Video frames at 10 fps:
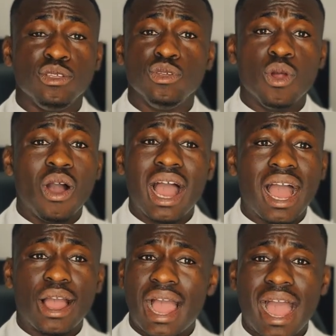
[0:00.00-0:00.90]
You don't
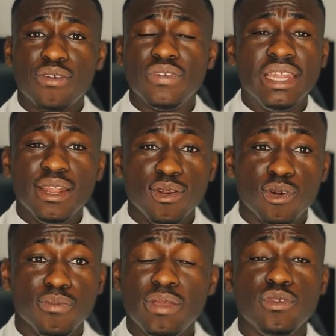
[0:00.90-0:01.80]
have any
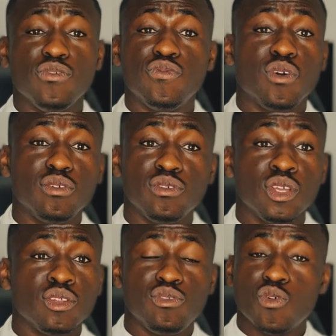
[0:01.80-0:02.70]
loan. Maybe you've gone
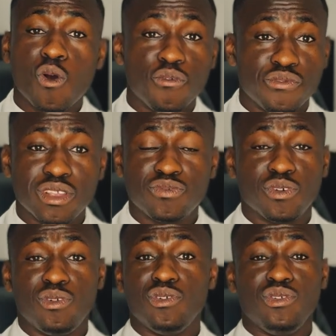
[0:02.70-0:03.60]
to all friends
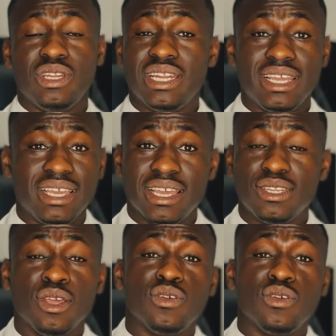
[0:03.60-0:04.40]
for loan, you didn't get.